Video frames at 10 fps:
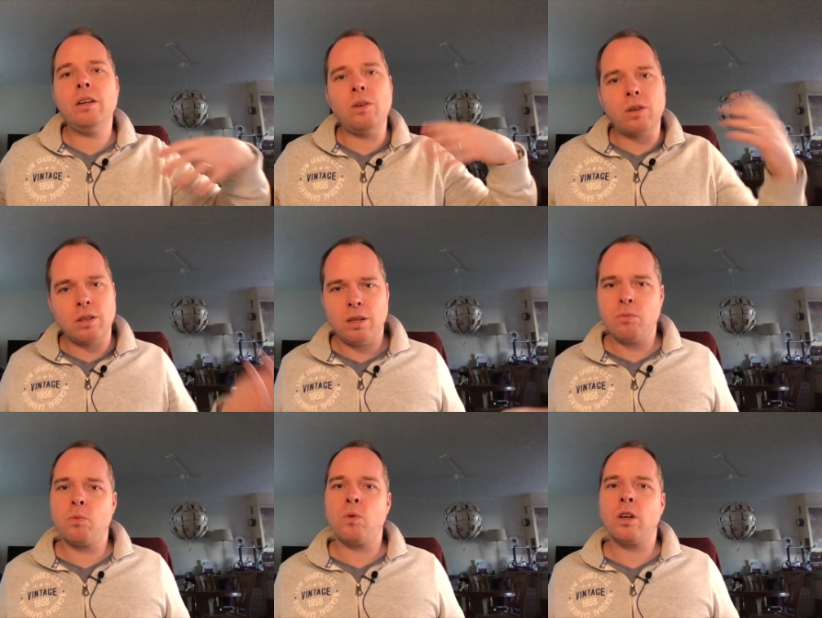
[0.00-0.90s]
or not
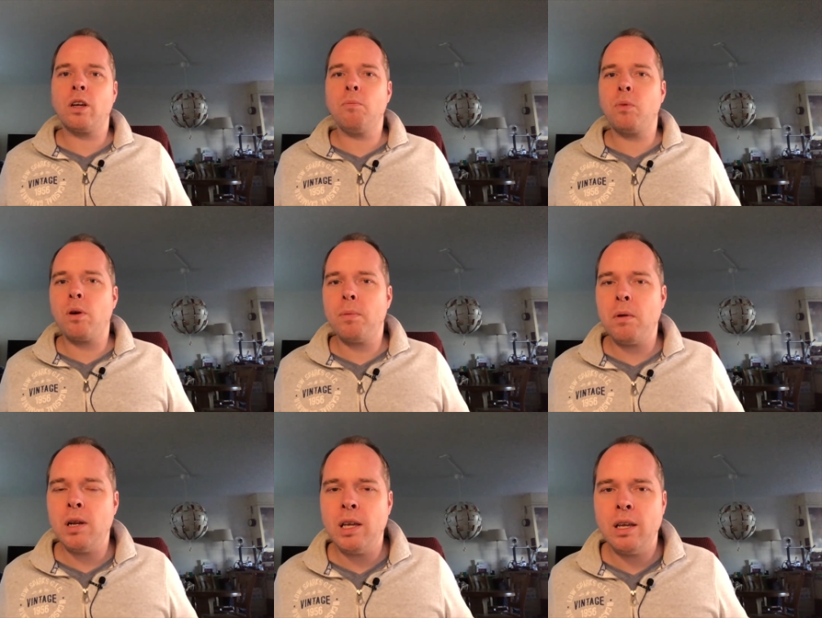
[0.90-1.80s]
working
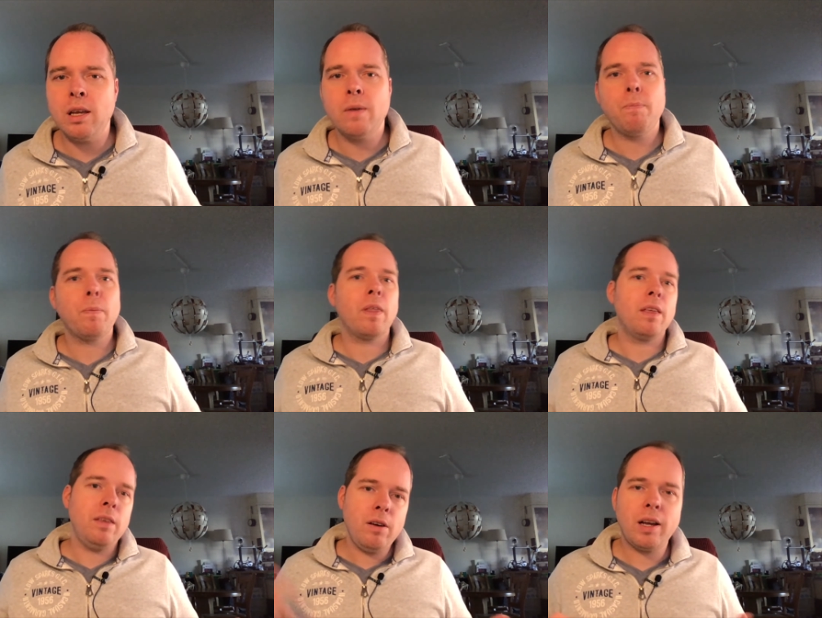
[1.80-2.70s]
properly,
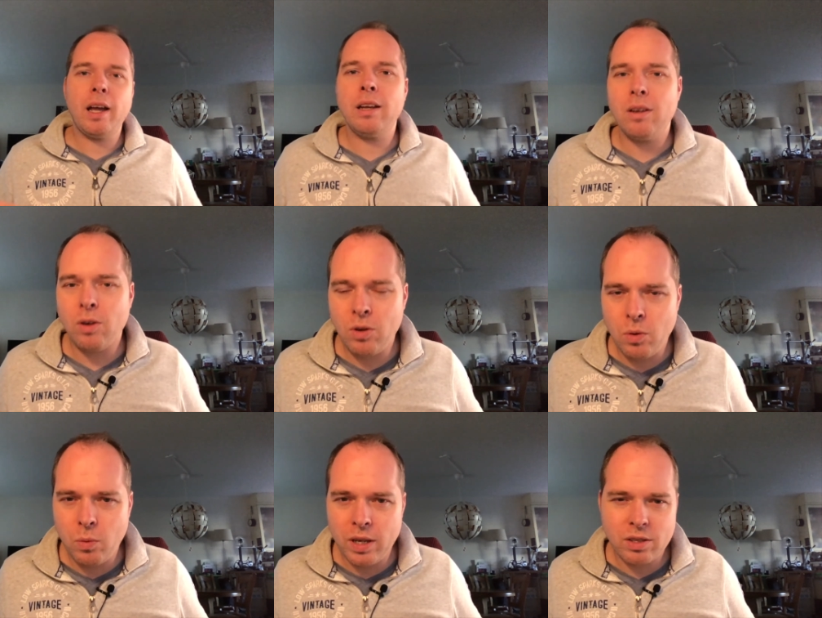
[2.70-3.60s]
you can
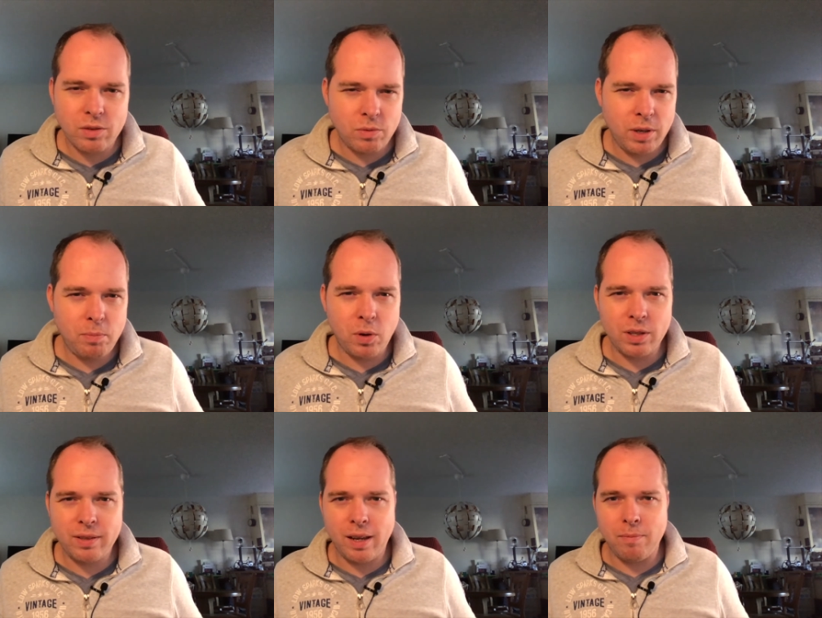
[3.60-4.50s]
always report
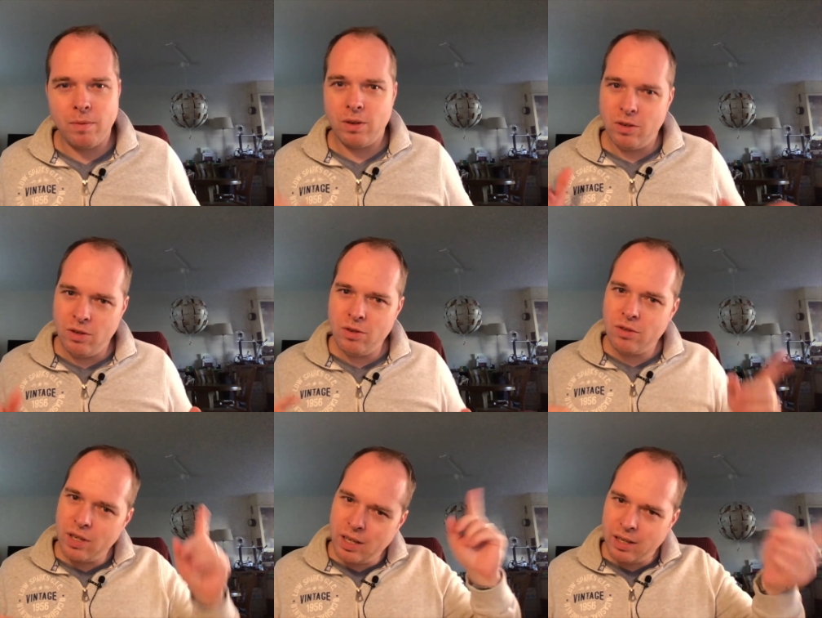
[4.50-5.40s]
them
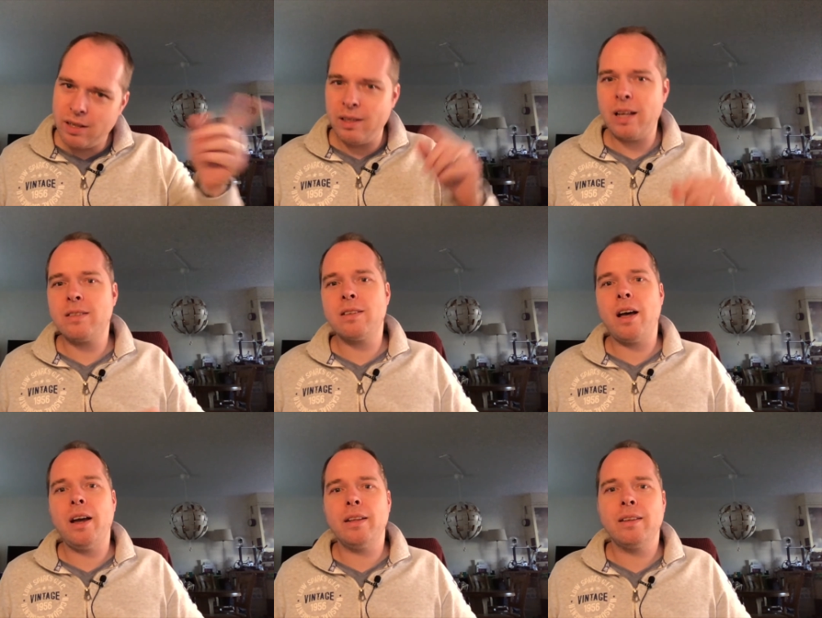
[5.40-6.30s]
using that
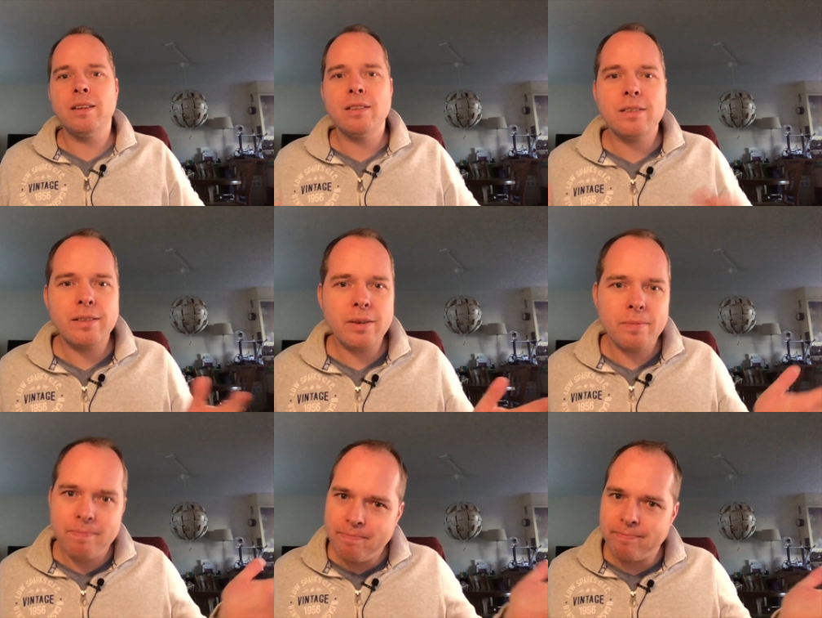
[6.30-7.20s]
site. So
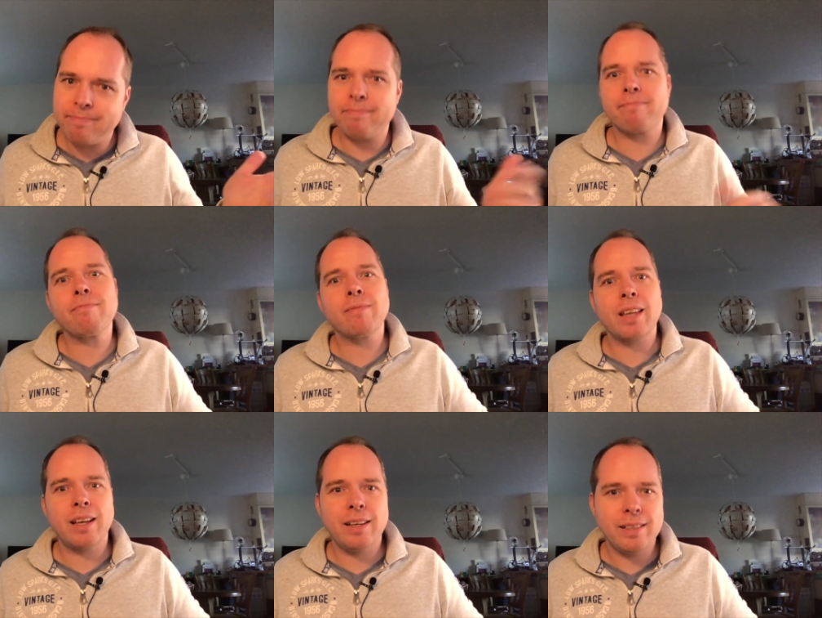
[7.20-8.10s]

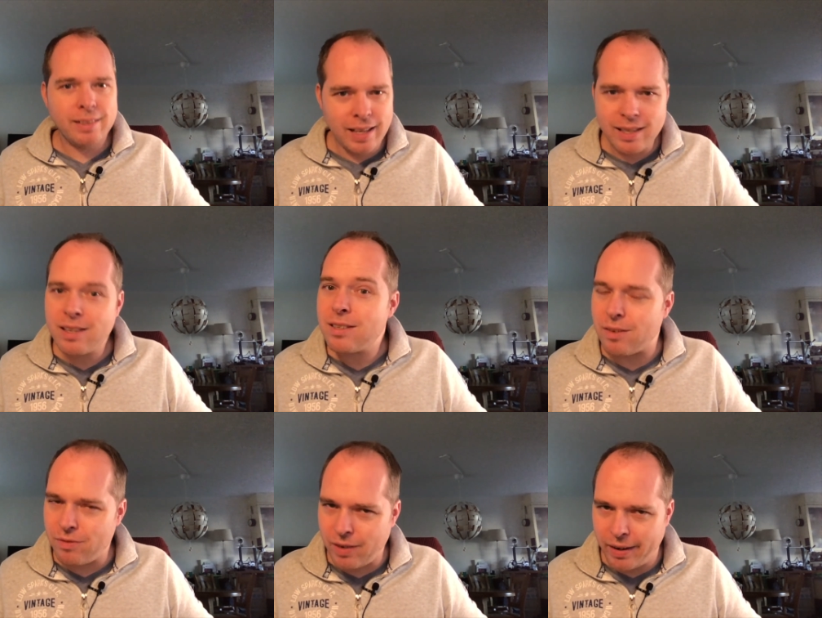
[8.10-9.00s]
that is
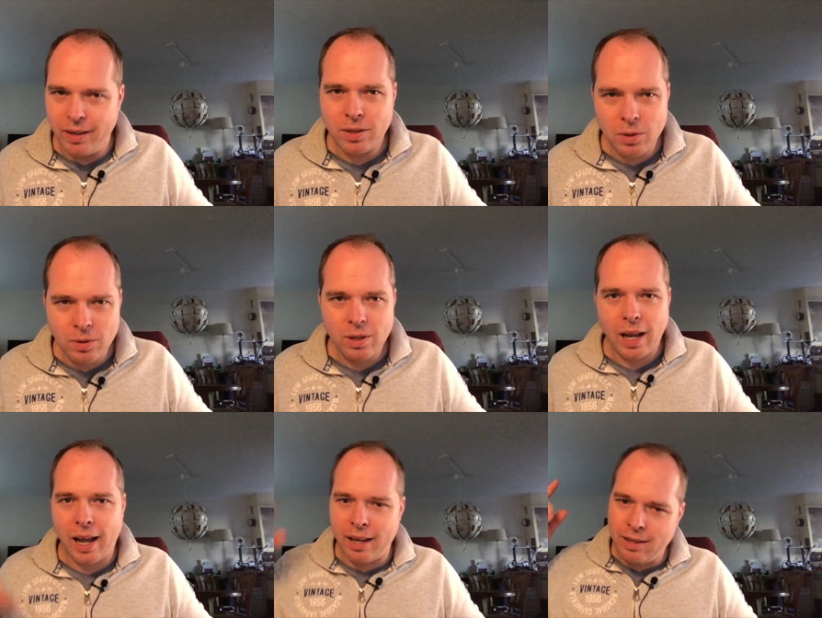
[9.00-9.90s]
very cool,
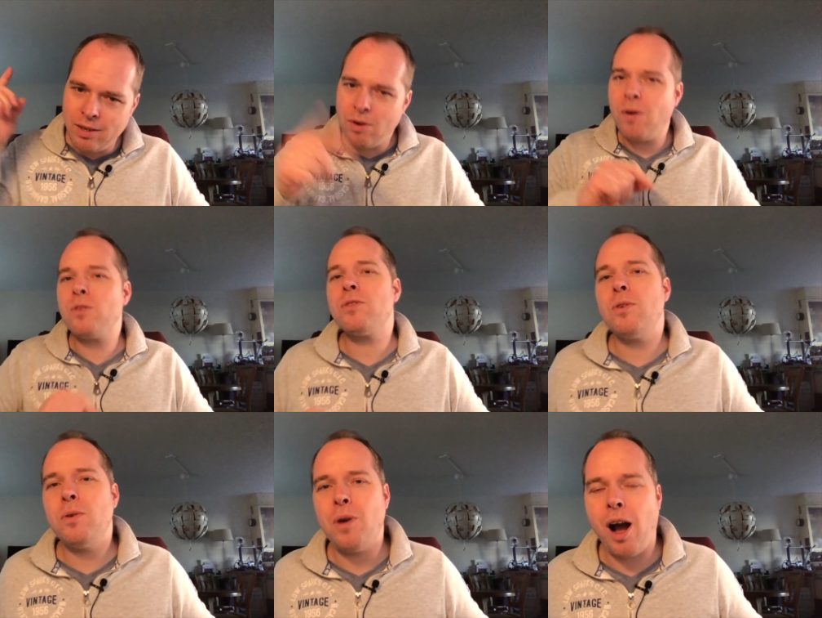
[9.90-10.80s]
and you
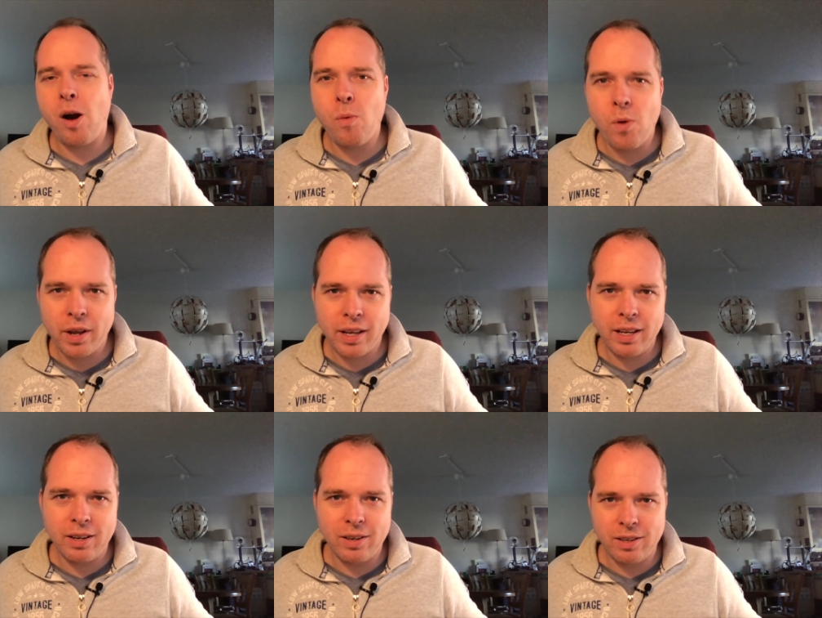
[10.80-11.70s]
also are
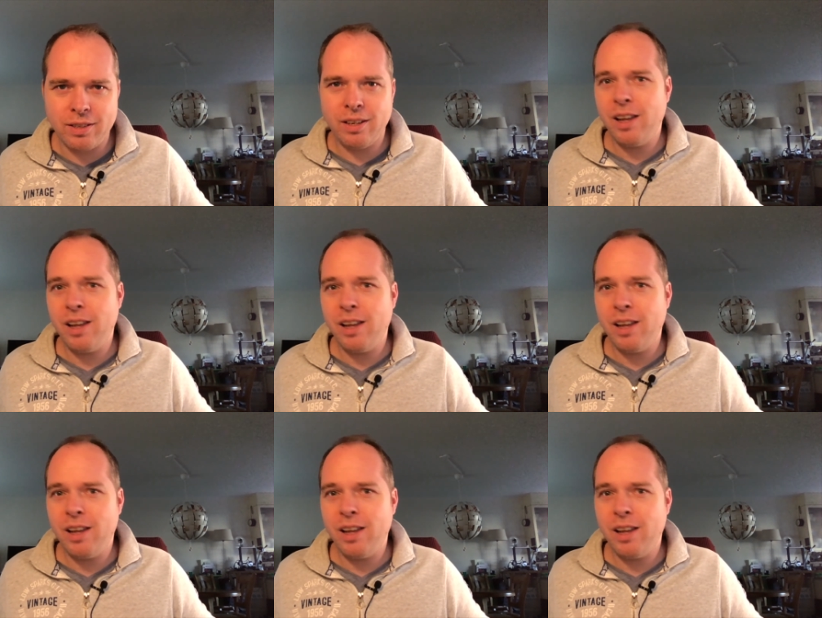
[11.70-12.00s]
working on